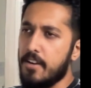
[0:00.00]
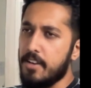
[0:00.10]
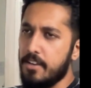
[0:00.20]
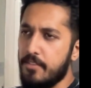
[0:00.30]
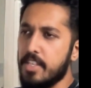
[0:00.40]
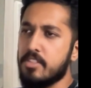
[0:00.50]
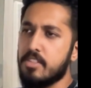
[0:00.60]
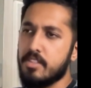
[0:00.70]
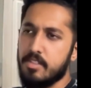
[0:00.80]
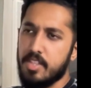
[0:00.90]
in
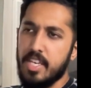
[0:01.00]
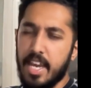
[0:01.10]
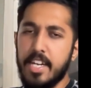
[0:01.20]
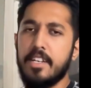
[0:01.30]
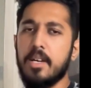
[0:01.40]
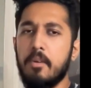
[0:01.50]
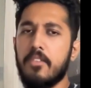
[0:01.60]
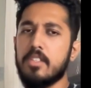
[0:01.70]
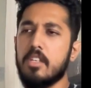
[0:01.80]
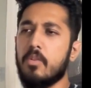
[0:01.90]
which the nth term of
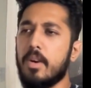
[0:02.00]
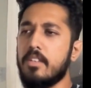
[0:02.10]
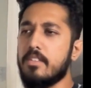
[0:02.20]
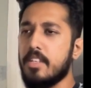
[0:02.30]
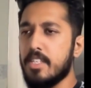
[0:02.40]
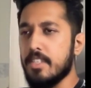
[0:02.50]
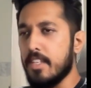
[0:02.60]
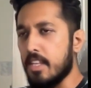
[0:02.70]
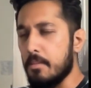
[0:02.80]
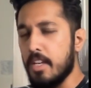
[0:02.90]
a sequence is
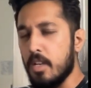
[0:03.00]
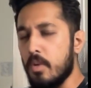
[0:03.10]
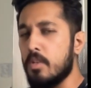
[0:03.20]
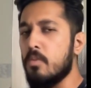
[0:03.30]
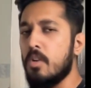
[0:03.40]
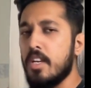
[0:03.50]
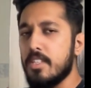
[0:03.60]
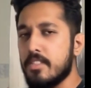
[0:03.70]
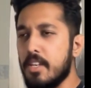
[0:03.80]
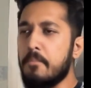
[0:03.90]
nothing but equal to
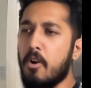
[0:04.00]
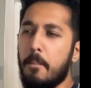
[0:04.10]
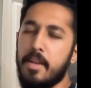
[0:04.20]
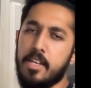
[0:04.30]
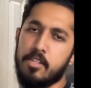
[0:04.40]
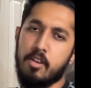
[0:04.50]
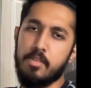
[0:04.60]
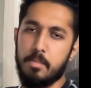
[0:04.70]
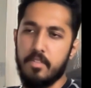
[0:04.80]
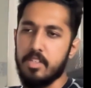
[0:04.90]
some combination of
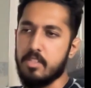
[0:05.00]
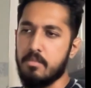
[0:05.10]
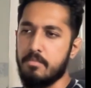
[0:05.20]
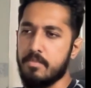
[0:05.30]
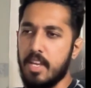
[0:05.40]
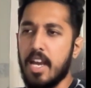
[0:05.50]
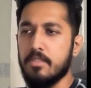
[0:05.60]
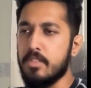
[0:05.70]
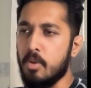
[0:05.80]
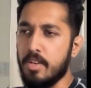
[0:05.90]
the previous term. As
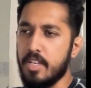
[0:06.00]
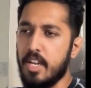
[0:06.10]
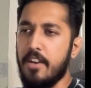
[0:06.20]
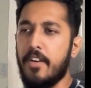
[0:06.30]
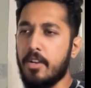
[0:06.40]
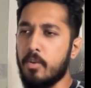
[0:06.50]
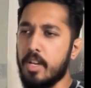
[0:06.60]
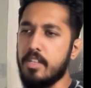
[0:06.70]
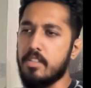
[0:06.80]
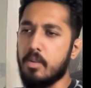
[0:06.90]
we saw here, n
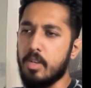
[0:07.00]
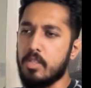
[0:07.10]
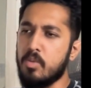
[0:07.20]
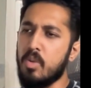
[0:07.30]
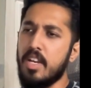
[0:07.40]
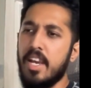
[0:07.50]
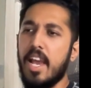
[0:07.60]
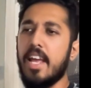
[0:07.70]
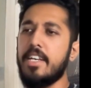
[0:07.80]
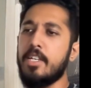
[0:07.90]
factorial is equals to
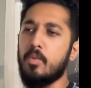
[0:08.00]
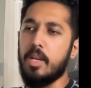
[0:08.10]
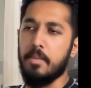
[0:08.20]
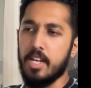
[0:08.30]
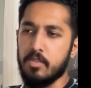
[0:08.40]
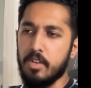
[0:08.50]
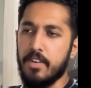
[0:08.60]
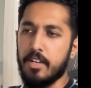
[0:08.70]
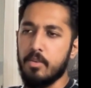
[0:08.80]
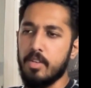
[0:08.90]
n into n minus 1
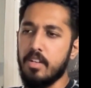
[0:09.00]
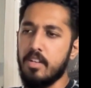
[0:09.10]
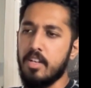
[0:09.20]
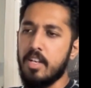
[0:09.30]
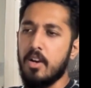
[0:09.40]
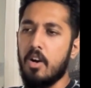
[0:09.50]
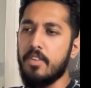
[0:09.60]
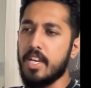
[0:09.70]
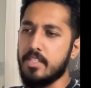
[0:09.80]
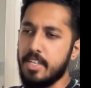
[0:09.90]
factorial, or we
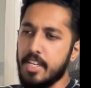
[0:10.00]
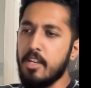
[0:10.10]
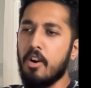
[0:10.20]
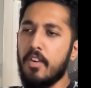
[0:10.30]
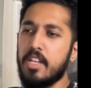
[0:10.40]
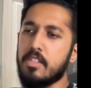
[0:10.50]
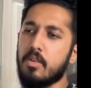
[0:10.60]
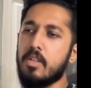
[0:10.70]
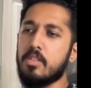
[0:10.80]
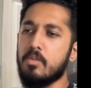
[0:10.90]
can say t of n is
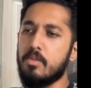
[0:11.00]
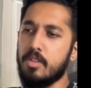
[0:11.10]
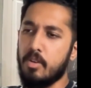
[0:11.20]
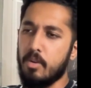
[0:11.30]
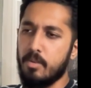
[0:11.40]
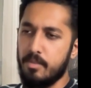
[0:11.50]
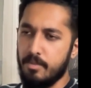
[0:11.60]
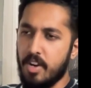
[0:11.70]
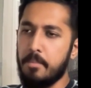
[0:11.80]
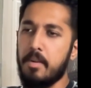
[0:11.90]
equals to
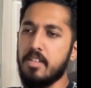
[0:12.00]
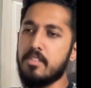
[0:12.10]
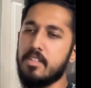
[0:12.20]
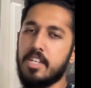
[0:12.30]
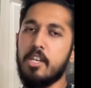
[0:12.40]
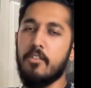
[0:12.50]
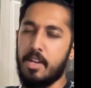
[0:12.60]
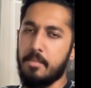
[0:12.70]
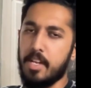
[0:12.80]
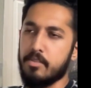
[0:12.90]
1 plus t of
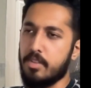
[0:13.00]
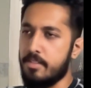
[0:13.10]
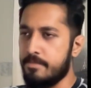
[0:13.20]
n minus 1.